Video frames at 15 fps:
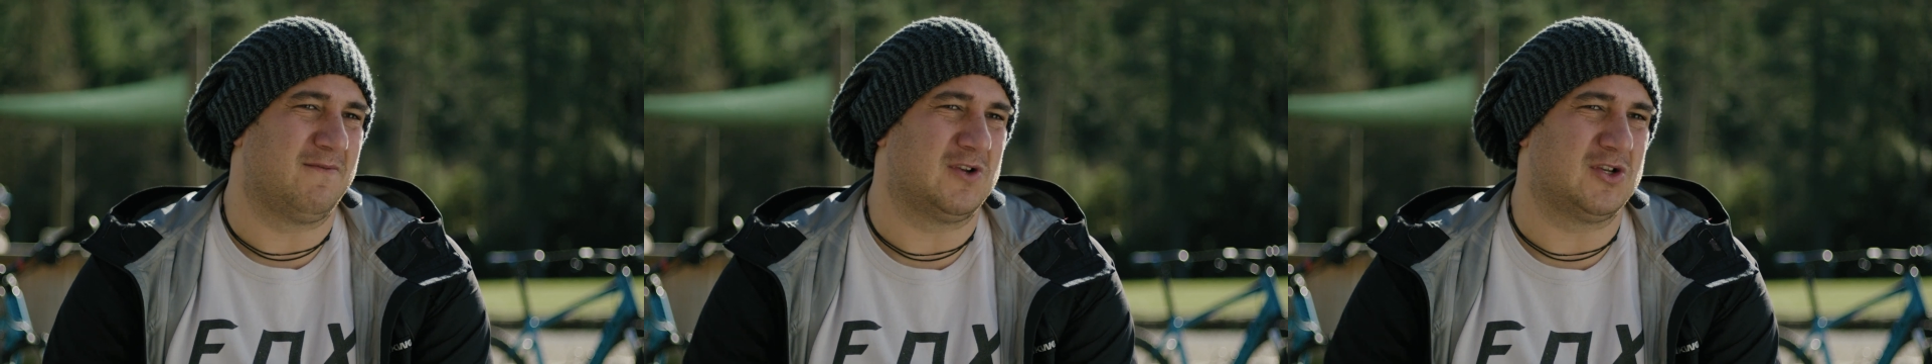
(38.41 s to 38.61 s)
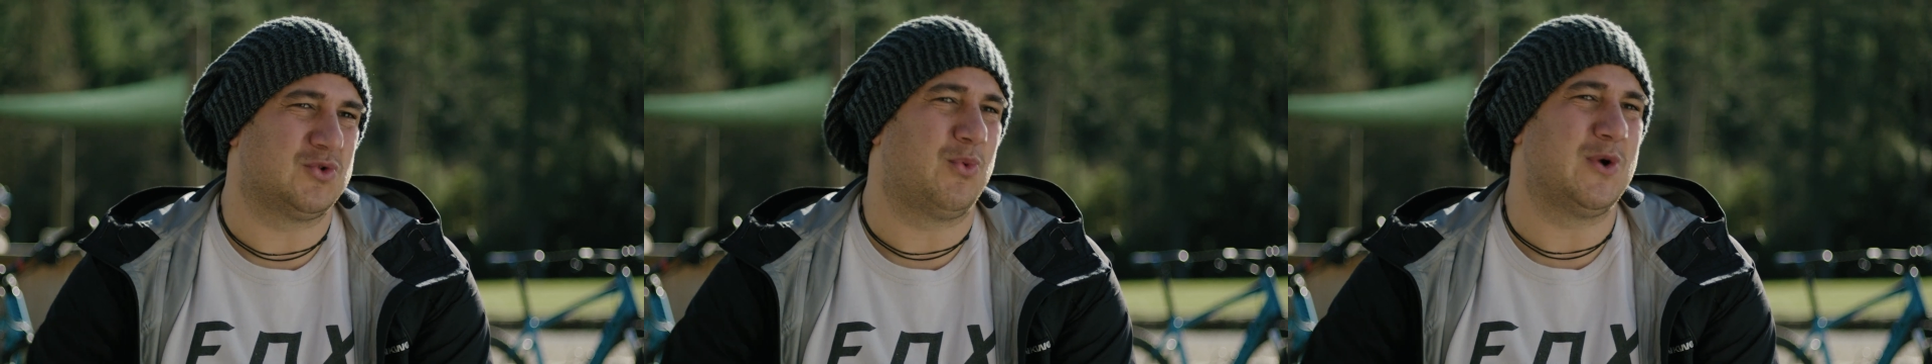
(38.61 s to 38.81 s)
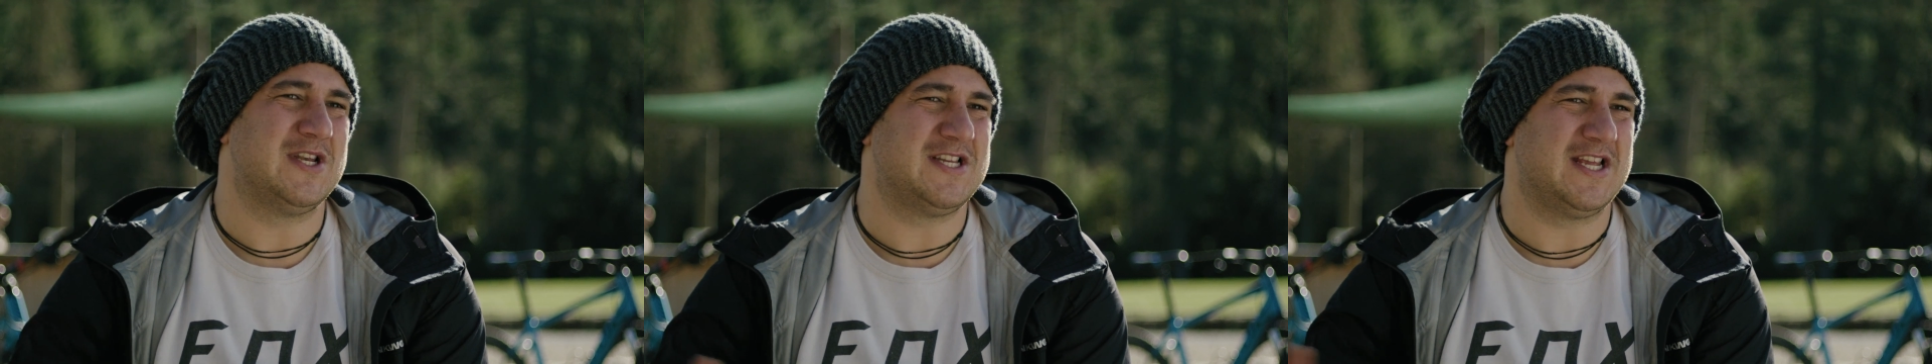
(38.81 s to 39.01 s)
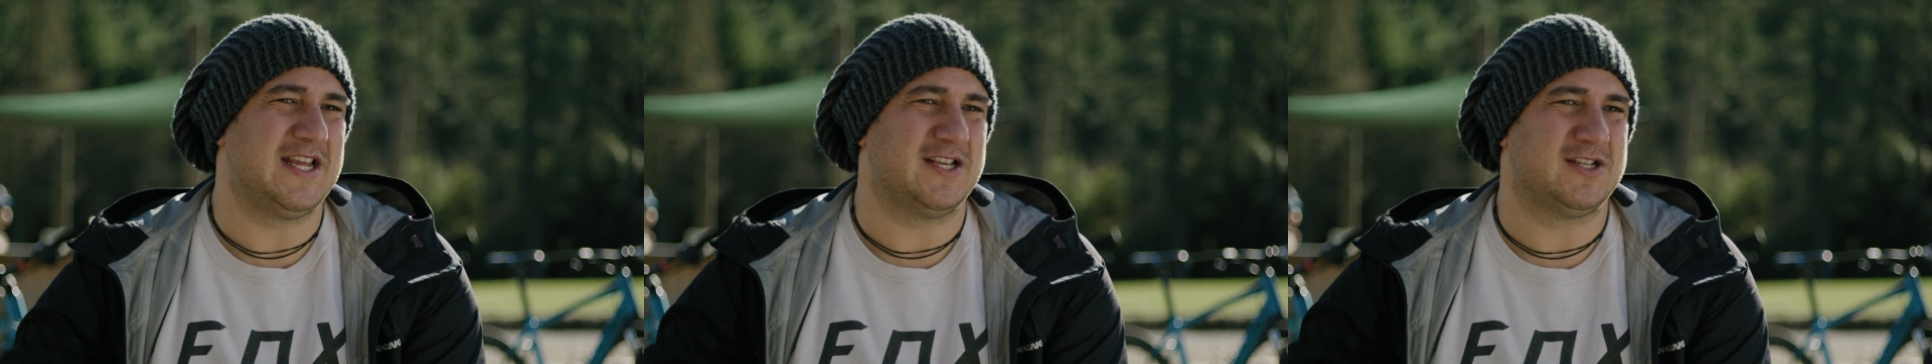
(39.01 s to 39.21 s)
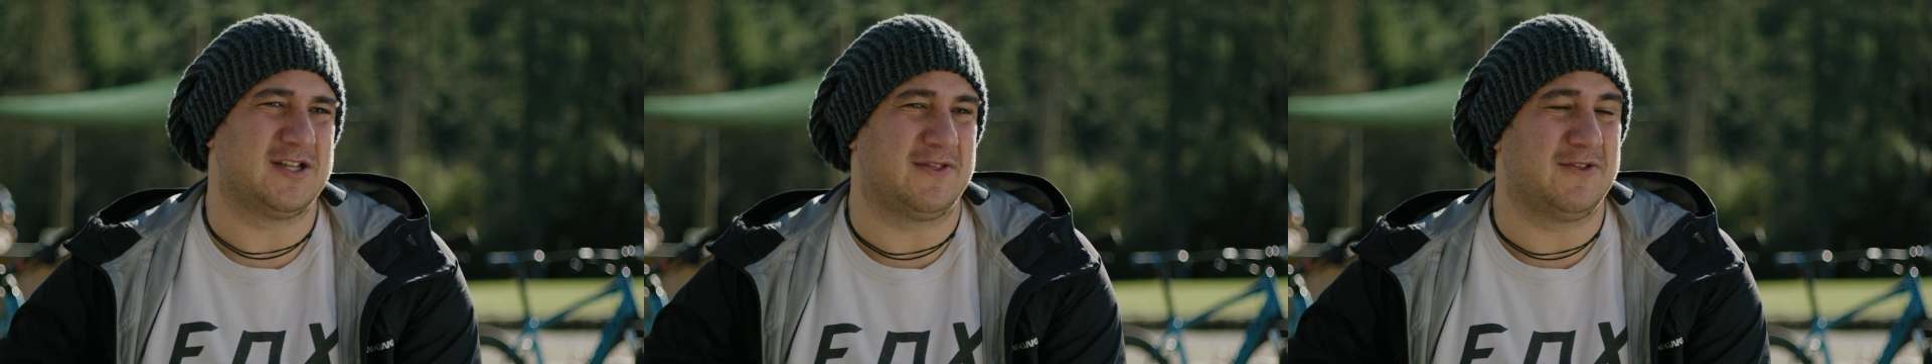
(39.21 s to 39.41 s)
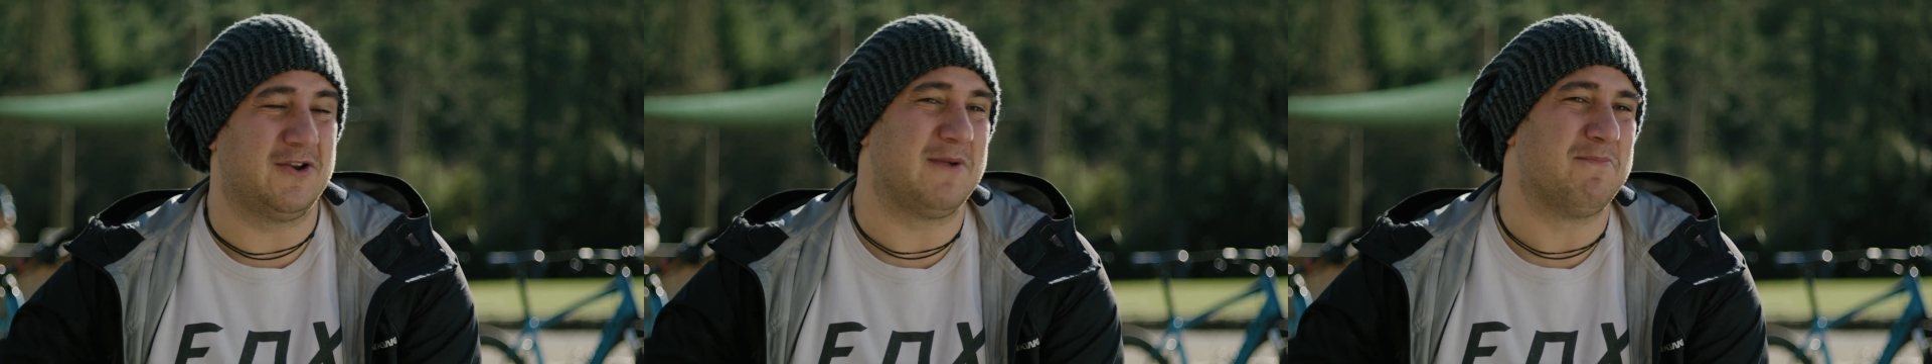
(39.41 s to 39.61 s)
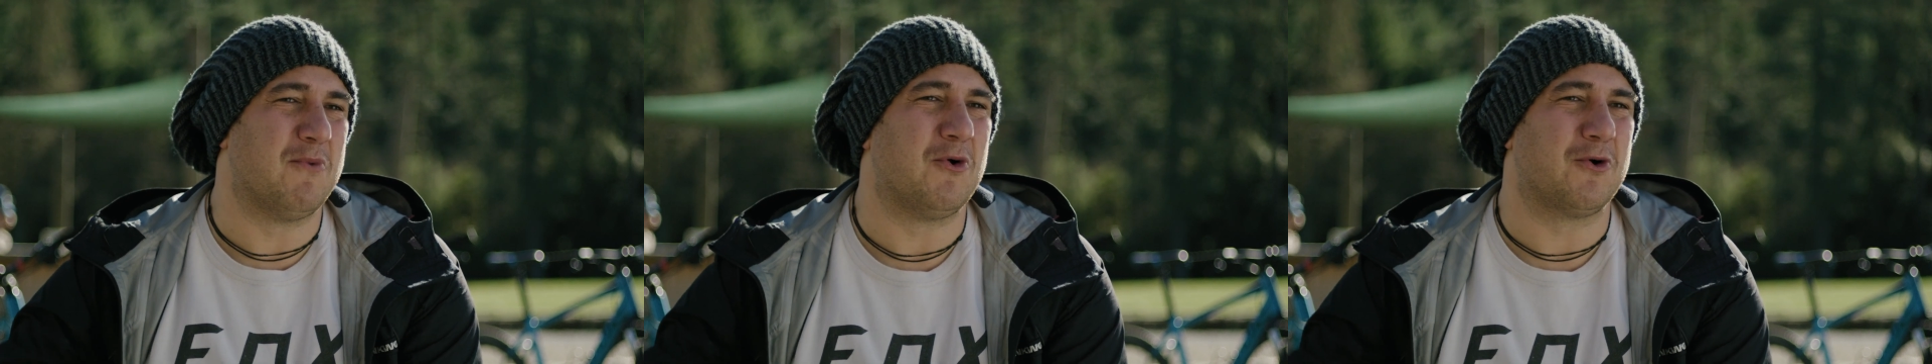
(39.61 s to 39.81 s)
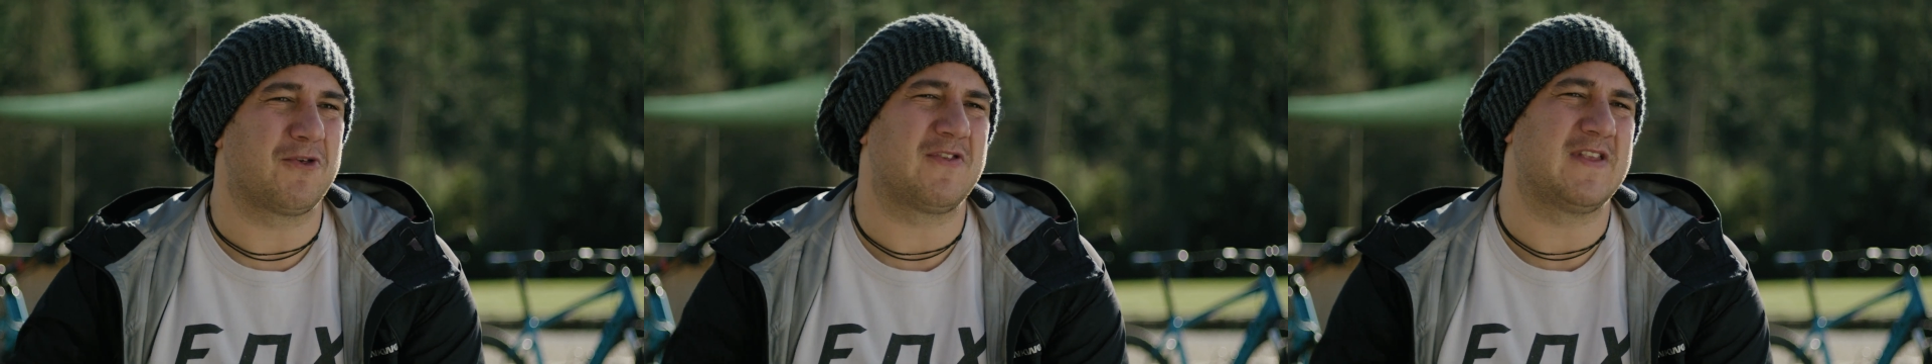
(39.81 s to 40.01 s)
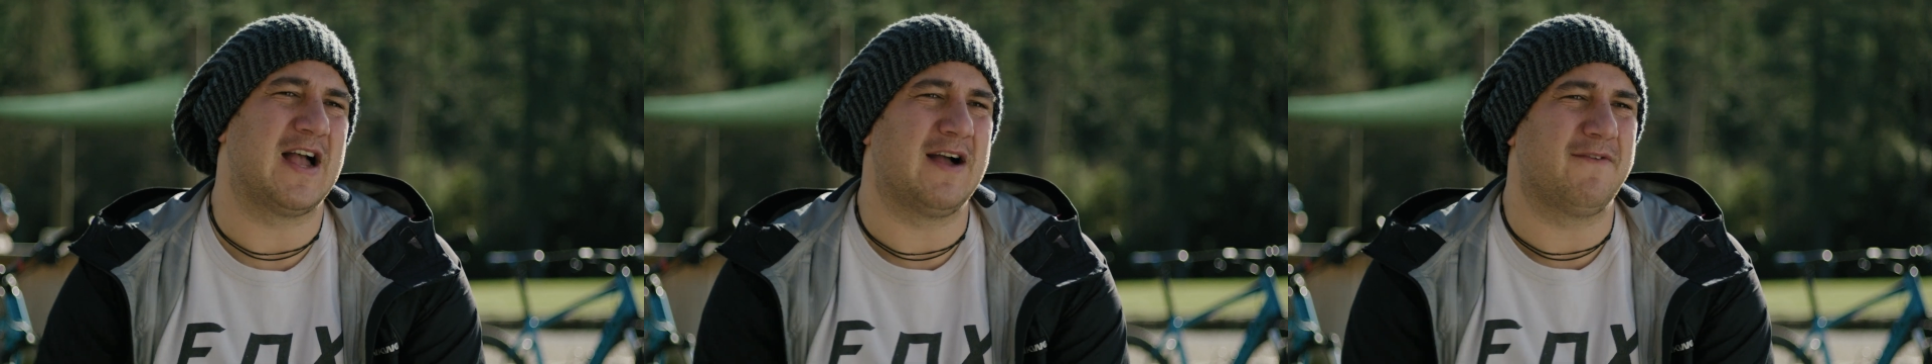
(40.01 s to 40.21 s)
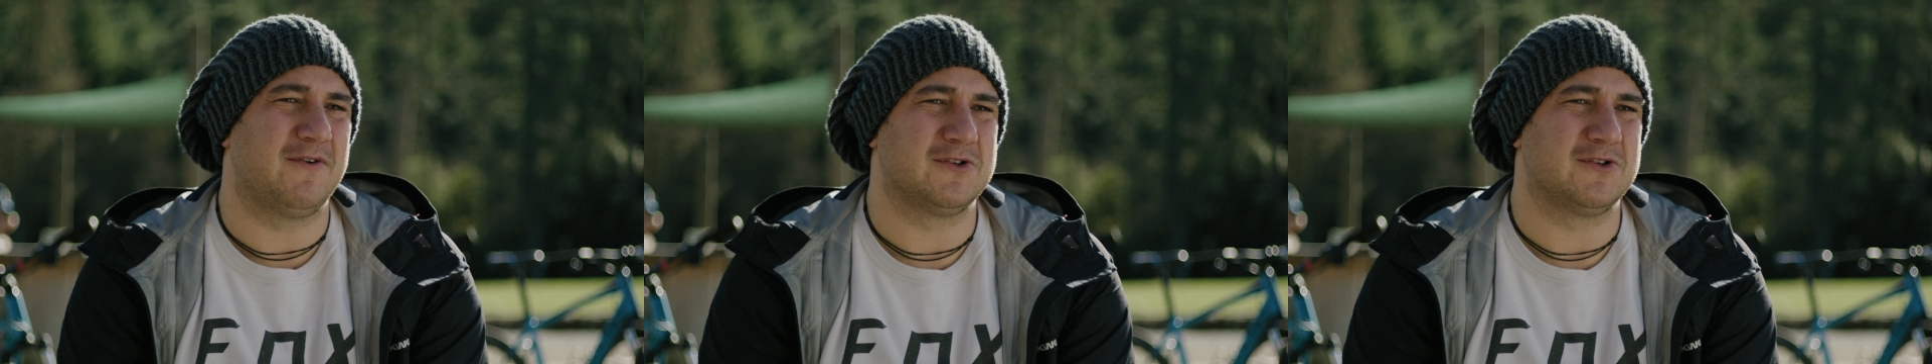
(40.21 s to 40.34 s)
20 to 30 more staff